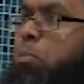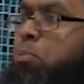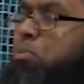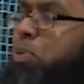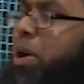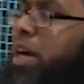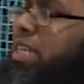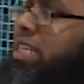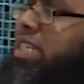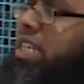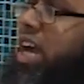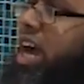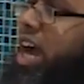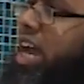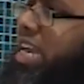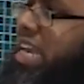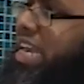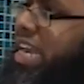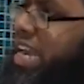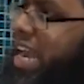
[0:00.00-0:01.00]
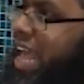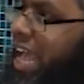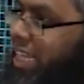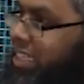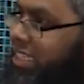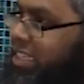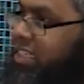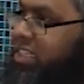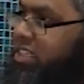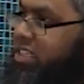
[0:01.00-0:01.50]
but
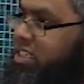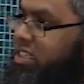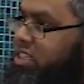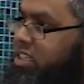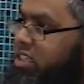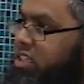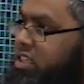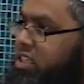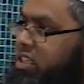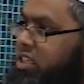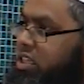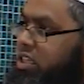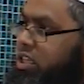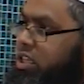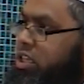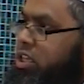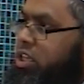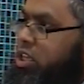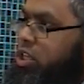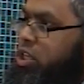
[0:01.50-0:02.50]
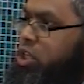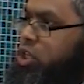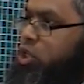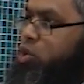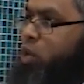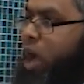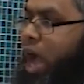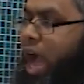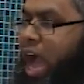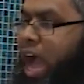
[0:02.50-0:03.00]
unless
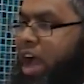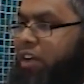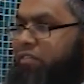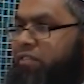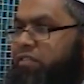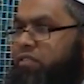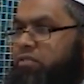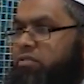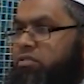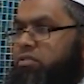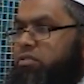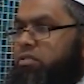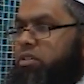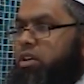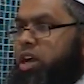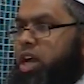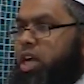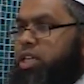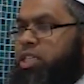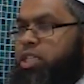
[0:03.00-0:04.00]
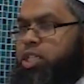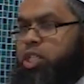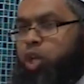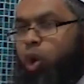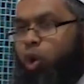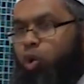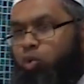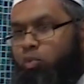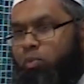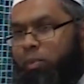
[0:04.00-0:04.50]
you have a
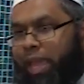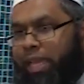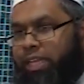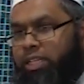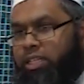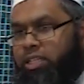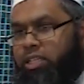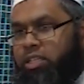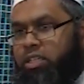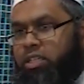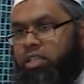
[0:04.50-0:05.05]
soulmate,